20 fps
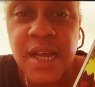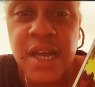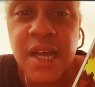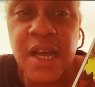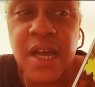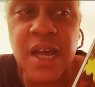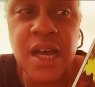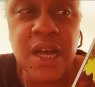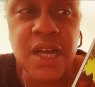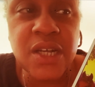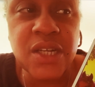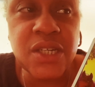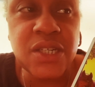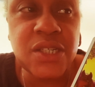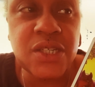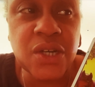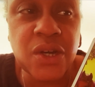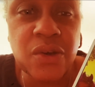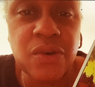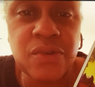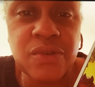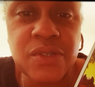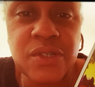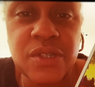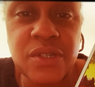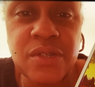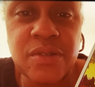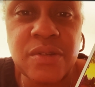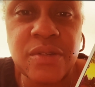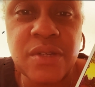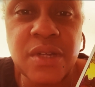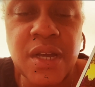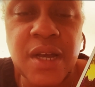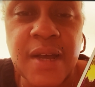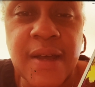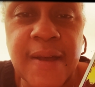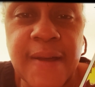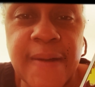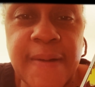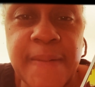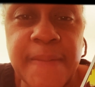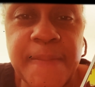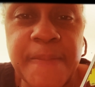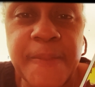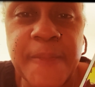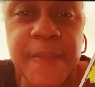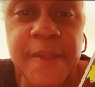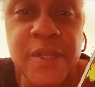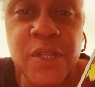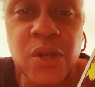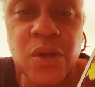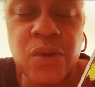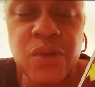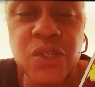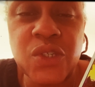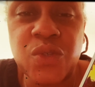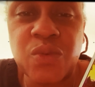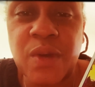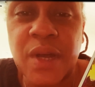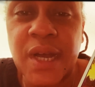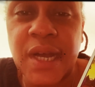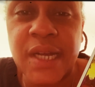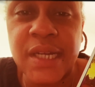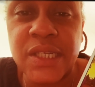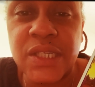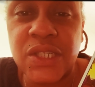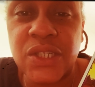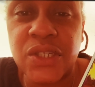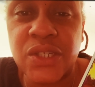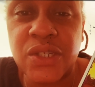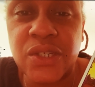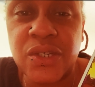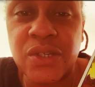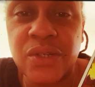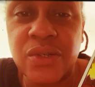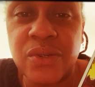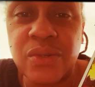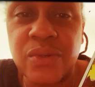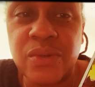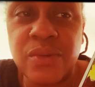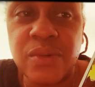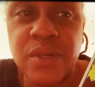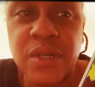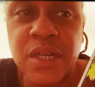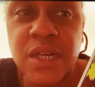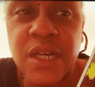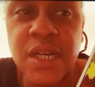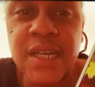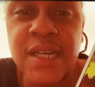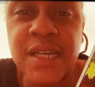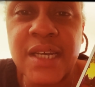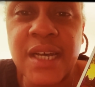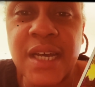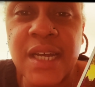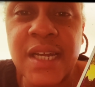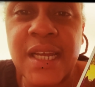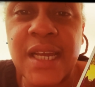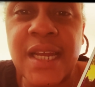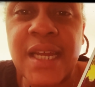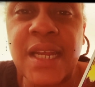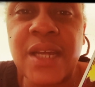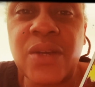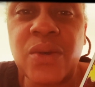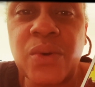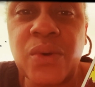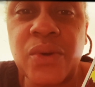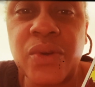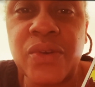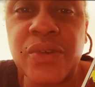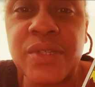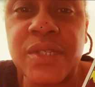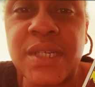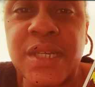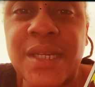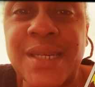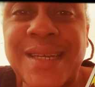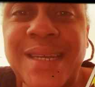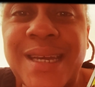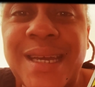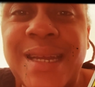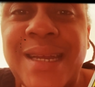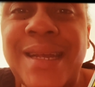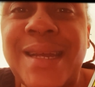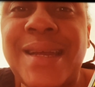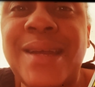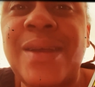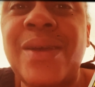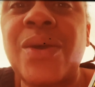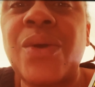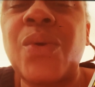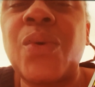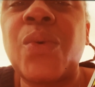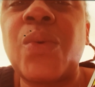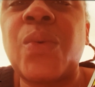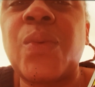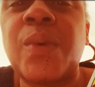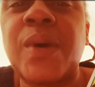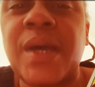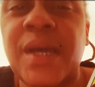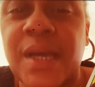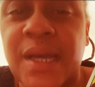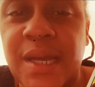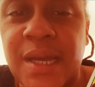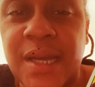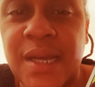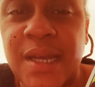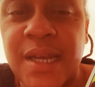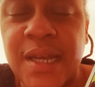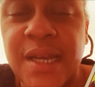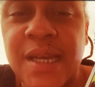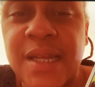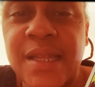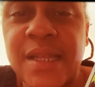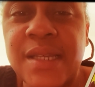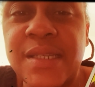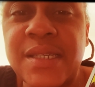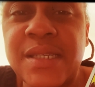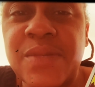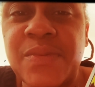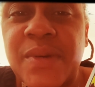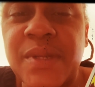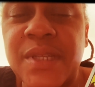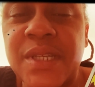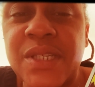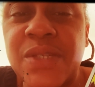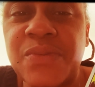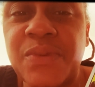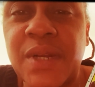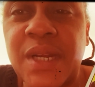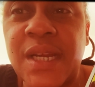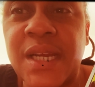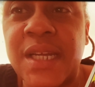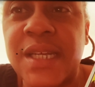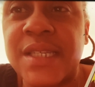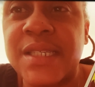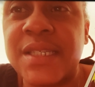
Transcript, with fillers: Uh, don't um, don't try to cut any corners in any way this is what this reading is